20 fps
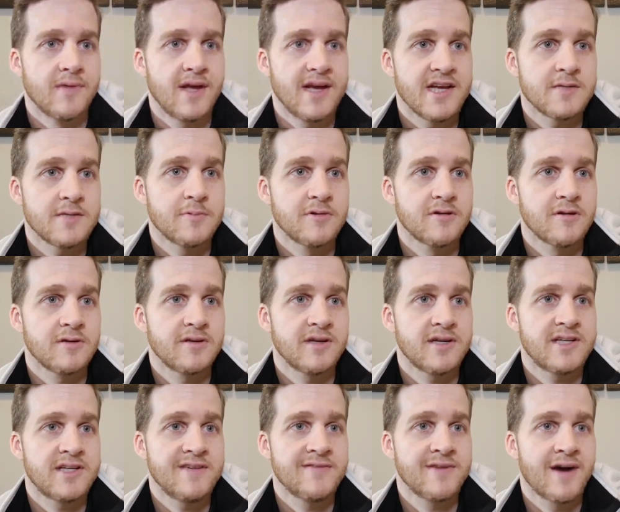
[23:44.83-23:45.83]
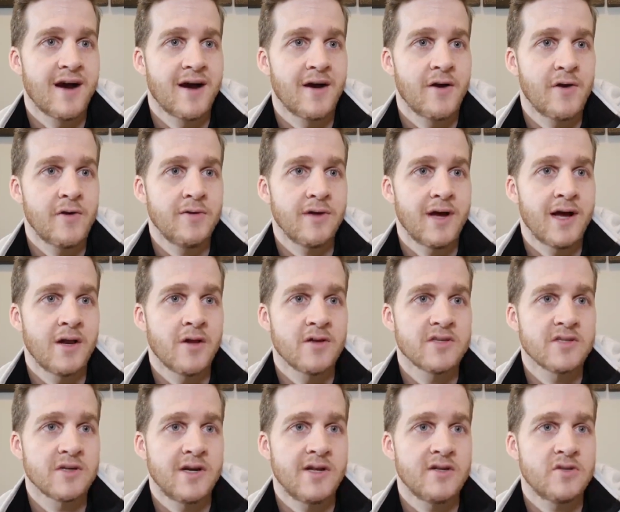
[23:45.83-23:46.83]
Esmeralda Diva, I
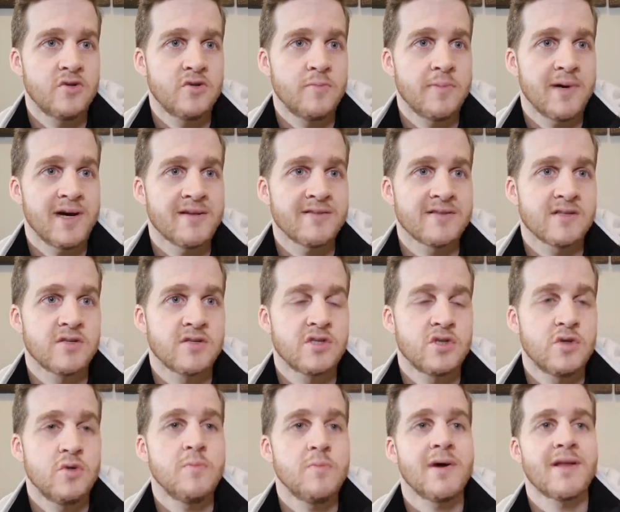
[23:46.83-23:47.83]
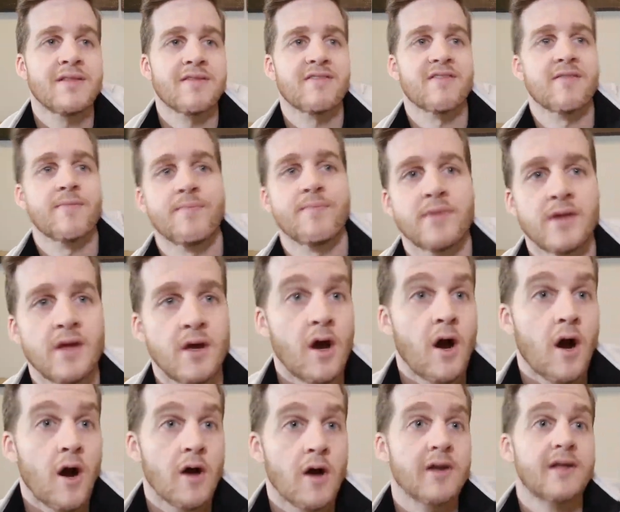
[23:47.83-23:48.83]
lost only 2 pounds in 2 months
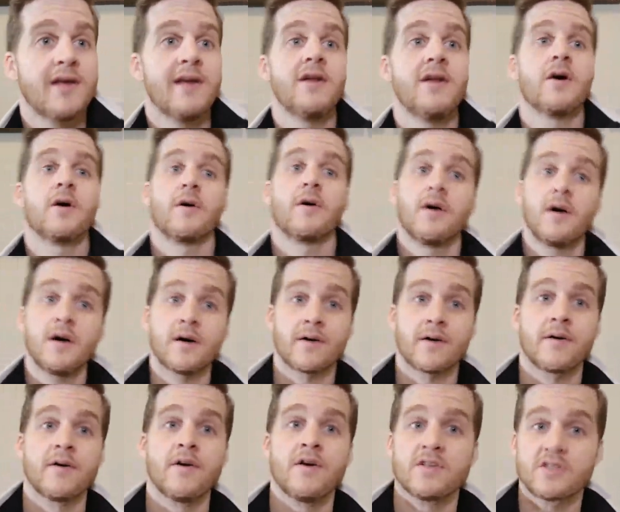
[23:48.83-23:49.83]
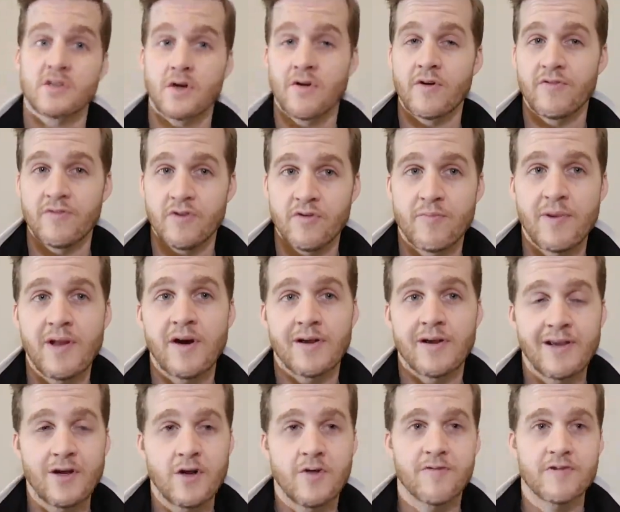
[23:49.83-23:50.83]
on keto. Huh. So you've been
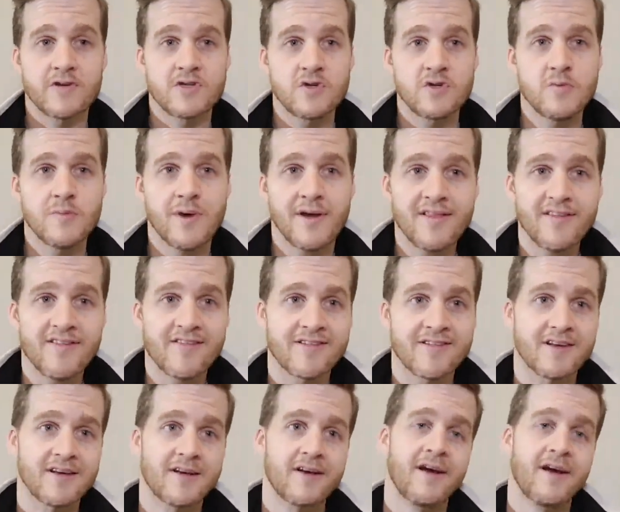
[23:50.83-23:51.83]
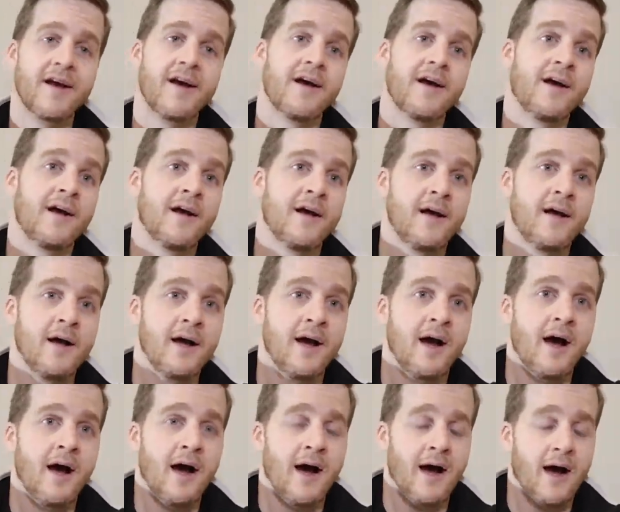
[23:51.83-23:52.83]
on keto for 2 months?
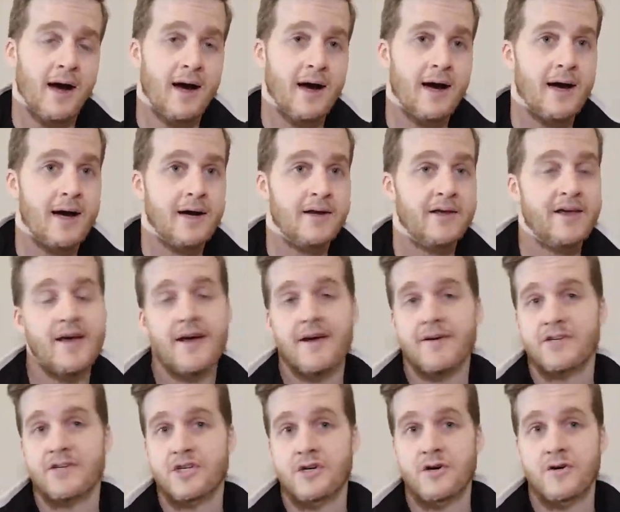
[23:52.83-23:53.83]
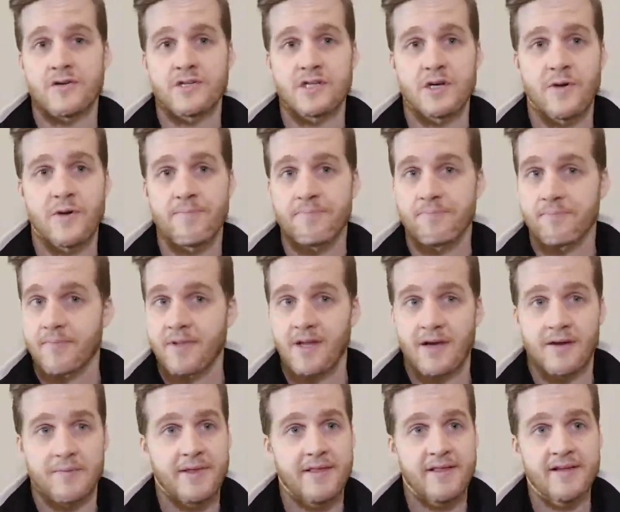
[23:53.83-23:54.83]
Yeah, sure. So,
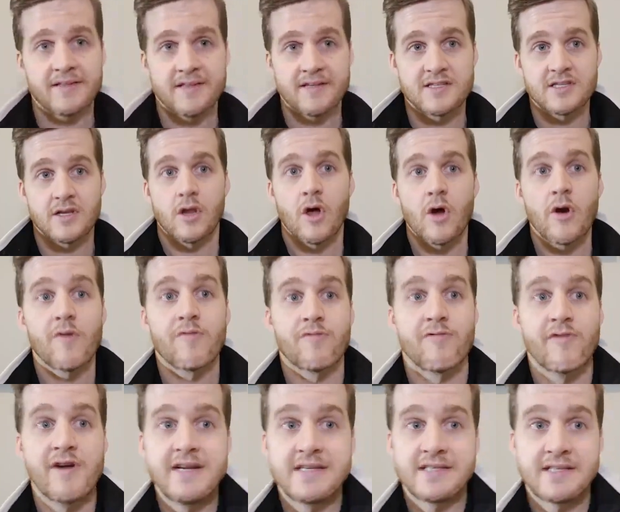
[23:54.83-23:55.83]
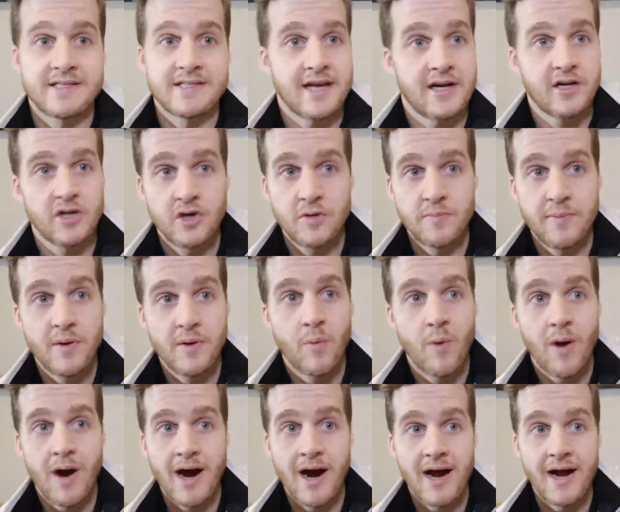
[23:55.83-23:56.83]
I mean, there's a lot of reasons that could
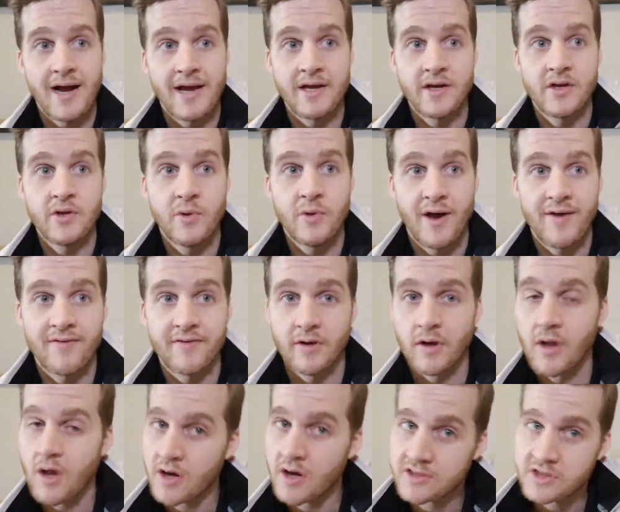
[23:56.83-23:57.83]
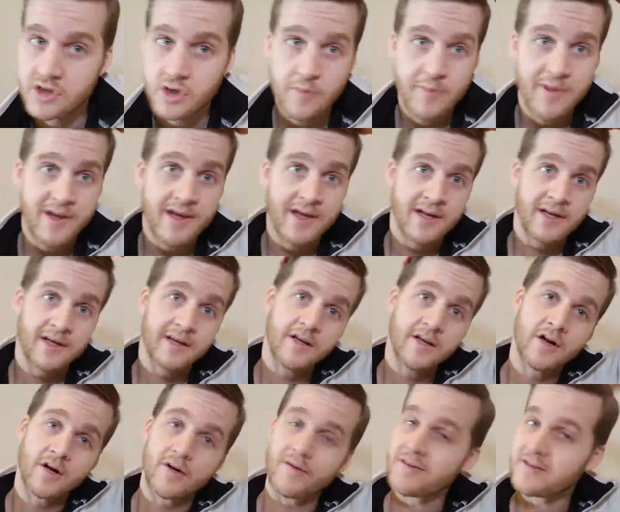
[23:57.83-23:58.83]
be why you haven't lost. You could be eating,
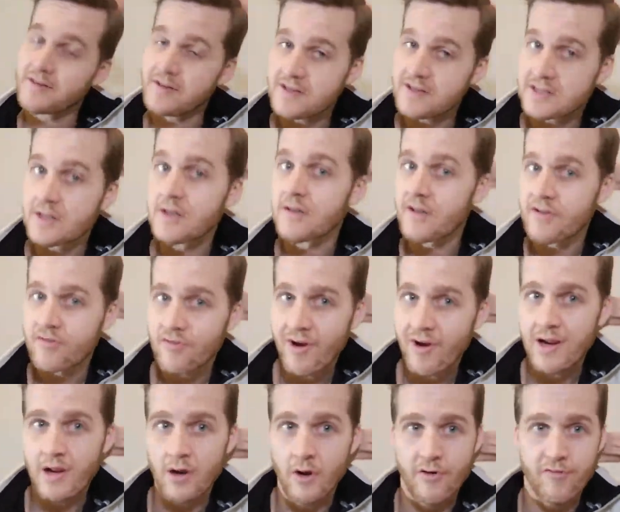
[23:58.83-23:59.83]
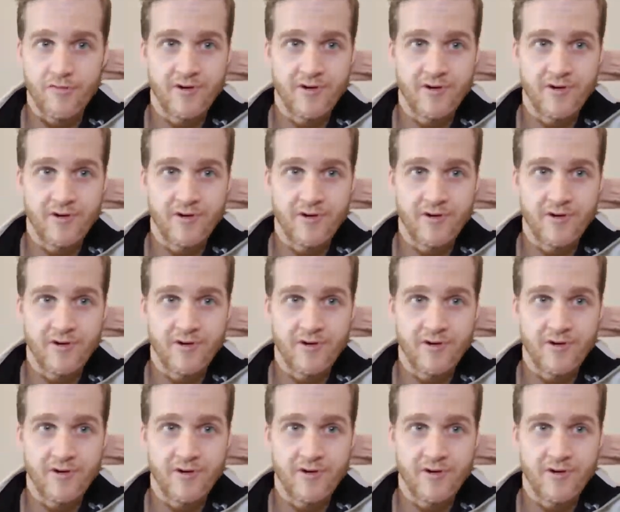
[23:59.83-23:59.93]
there's really a lot of